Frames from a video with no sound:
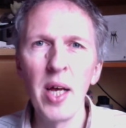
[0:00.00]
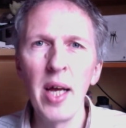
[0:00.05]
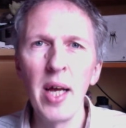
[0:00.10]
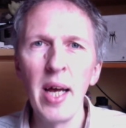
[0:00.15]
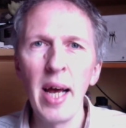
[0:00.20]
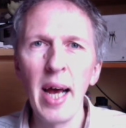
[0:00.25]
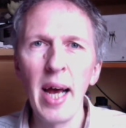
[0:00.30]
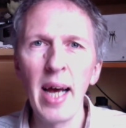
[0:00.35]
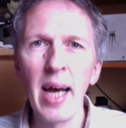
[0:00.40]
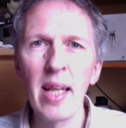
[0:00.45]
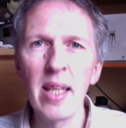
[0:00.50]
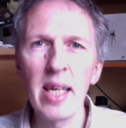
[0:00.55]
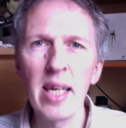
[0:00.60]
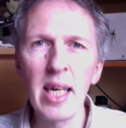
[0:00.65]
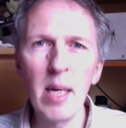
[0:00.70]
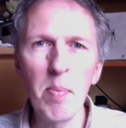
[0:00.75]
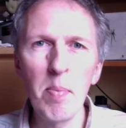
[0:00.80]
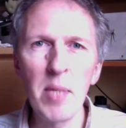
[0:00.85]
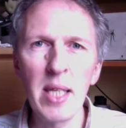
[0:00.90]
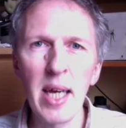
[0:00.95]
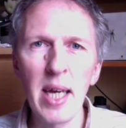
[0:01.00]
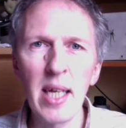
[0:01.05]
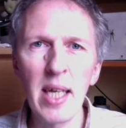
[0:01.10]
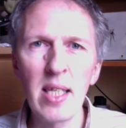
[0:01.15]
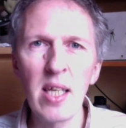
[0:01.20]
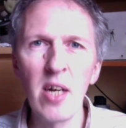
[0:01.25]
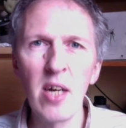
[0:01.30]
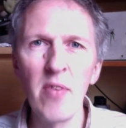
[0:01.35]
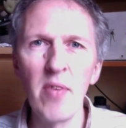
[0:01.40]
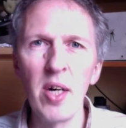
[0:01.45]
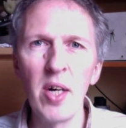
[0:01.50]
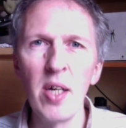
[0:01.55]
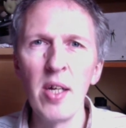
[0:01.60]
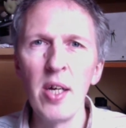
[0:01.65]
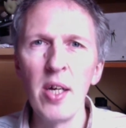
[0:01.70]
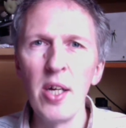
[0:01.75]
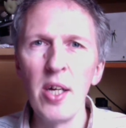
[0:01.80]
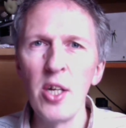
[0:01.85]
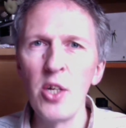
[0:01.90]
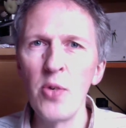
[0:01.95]
And the keeper takes over,
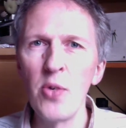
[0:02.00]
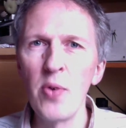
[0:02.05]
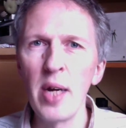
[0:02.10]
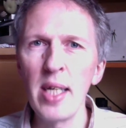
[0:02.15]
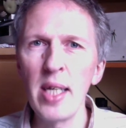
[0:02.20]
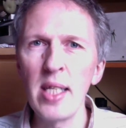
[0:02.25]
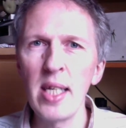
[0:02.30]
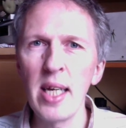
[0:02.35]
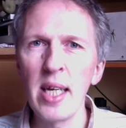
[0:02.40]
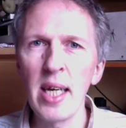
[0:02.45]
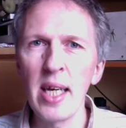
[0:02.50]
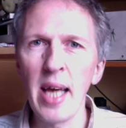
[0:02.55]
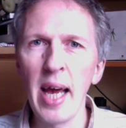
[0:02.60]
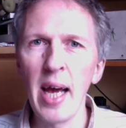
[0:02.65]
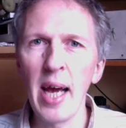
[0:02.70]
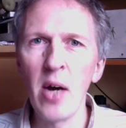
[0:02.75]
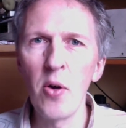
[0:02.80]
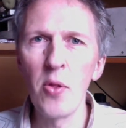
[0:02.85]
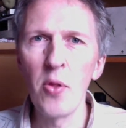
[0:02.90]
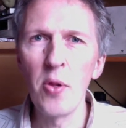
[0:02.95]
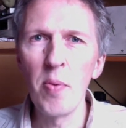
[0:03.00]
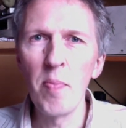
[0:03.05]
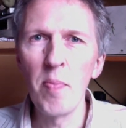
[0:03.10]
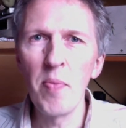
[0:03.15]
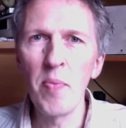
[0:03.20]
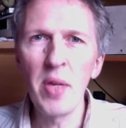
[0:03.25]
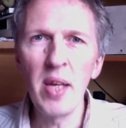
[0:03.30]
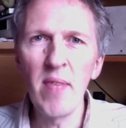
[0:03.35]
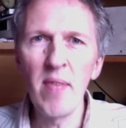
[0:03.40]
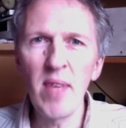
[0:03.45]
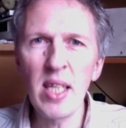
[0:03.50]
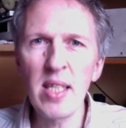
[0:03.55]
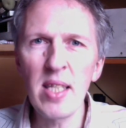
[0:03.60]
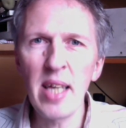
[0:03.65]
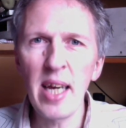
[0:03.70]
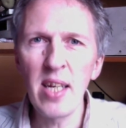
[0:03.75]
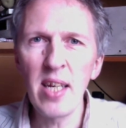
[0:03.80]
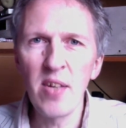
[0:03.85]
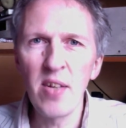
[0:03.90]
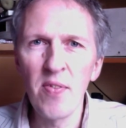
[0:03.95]
narrating how the
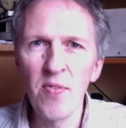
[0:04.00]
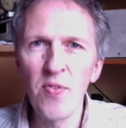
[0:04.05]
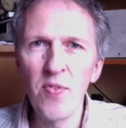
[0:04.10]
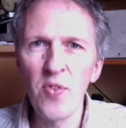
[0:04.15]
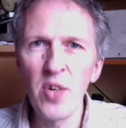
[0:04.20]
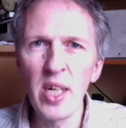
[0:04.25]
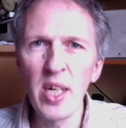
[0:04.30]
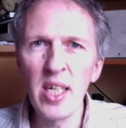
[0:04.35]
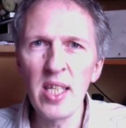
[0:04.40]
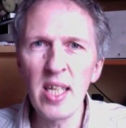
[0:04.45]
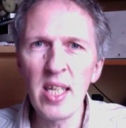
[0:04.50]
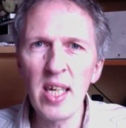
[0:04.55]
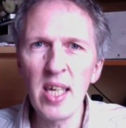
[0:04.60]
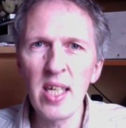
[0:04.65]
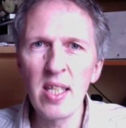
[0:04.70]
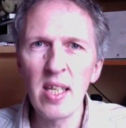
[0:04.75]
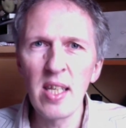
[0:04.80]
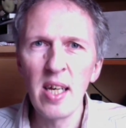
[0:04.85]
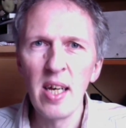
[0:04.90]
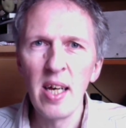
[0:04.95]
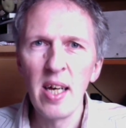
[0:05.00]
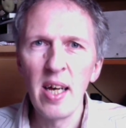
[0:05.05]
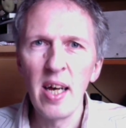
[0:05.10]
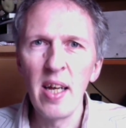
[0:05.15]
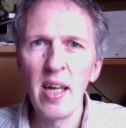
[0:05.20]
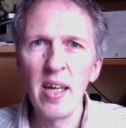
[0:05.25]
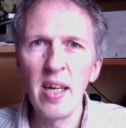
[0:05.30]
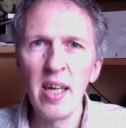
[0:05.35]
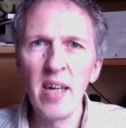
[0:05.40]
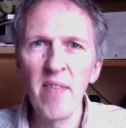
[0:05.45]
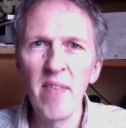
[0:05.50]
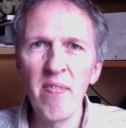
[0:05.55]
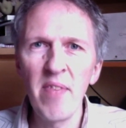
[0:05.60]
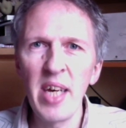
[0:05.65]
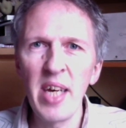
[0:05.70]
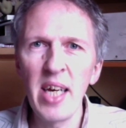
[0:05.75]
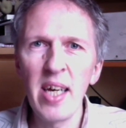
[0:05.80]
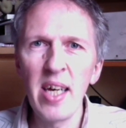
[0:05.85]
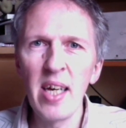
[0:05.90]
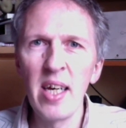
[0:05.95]
investigator freezes and in
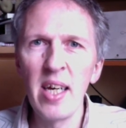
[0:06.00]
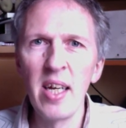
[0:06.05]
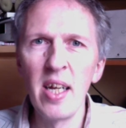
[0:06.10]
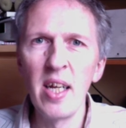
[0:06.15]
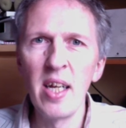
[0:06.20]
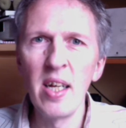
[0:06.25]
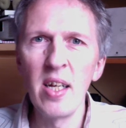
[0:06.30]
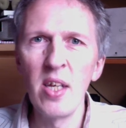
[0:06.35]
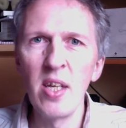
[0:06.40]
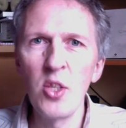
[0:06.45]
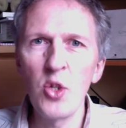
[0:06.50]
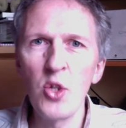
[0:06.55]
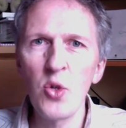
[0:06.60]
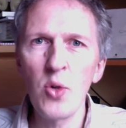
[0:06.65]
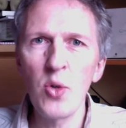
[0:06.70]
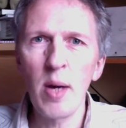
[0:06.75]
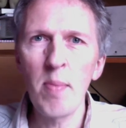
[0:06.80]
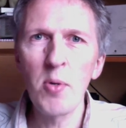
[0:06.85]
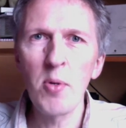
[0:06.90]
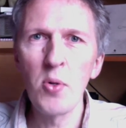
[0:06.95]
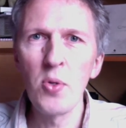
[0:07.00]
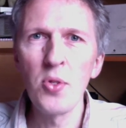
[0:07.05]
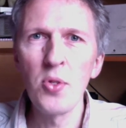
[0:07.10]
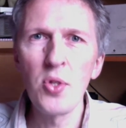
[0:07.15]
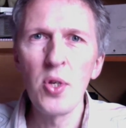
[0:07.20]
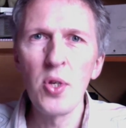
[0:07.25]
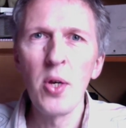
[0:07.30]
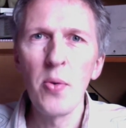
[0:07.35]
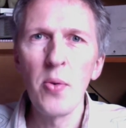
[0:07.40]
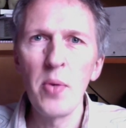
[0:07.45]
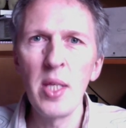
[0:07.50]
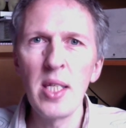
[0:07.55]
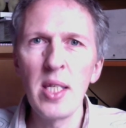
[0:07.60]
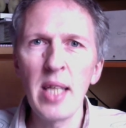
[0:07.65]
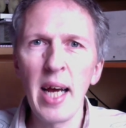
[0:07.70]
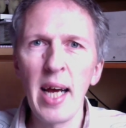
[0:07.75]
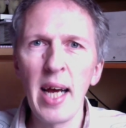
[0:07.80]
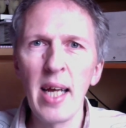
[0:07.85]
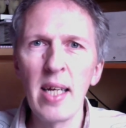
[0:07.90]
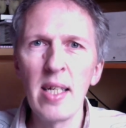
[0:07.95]
fear and scrabbles with his
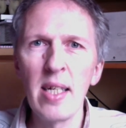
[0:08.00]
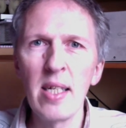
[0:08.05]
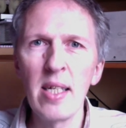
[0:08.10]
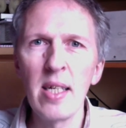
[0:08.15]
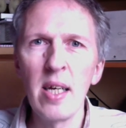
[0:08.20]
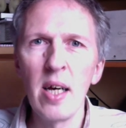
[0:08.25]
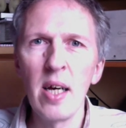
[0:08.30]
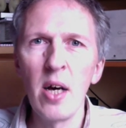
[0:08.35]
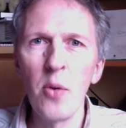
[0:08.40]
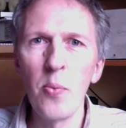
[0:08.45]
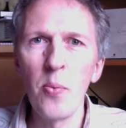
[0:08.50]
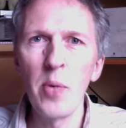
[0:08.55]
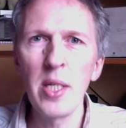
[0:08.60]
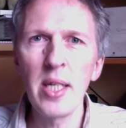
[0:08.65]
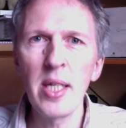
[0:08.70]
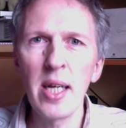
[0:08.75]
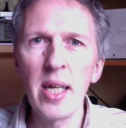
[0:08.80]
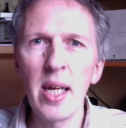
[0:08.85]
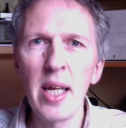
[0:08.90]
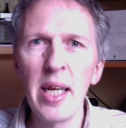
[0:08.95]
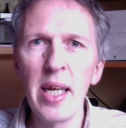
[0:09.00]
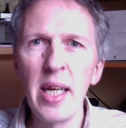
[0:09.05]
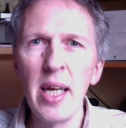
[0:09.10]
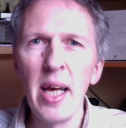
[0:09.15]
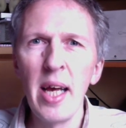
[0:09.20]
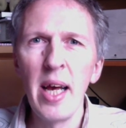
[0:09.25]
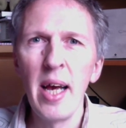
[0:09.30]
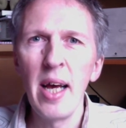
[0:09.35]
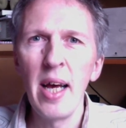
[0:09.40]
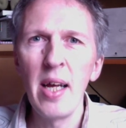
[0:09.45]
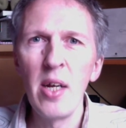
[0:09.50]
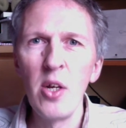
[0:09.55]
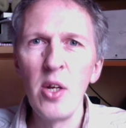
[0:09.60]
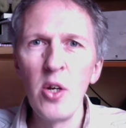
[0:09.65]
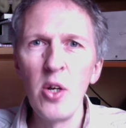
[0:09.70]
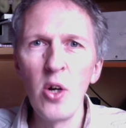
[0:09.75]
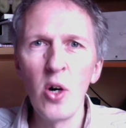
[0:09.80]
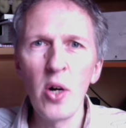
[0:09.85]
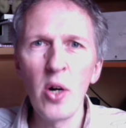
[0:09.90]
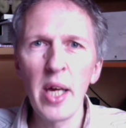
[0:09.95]
hand unwittingly,
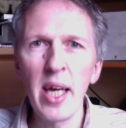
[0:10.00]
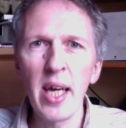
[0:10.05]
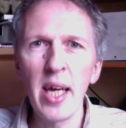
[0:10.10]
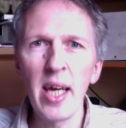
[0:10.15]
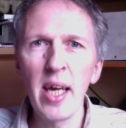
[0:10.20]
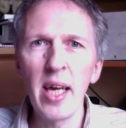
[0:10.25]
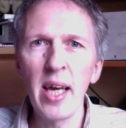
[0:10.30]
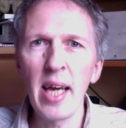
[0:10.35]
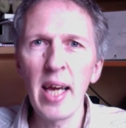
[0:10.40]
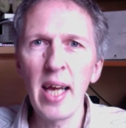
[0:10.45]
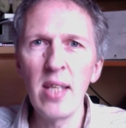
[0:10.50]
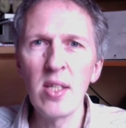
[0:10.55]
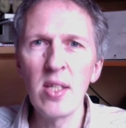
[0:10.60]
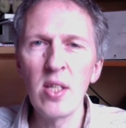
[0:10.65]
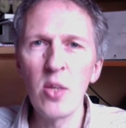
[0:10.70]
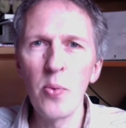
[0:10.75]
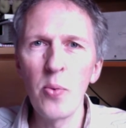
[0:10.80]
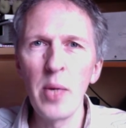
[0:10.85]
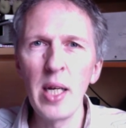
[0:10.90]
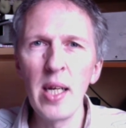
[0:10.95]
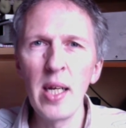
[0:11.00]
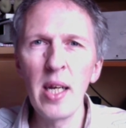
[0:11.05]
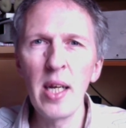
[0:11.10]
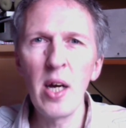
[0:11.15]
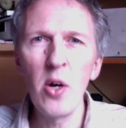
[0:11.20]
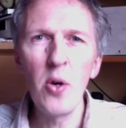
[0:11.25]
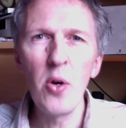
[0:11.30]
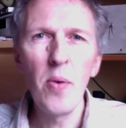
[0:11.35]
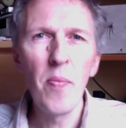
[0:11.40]
knocking against the window.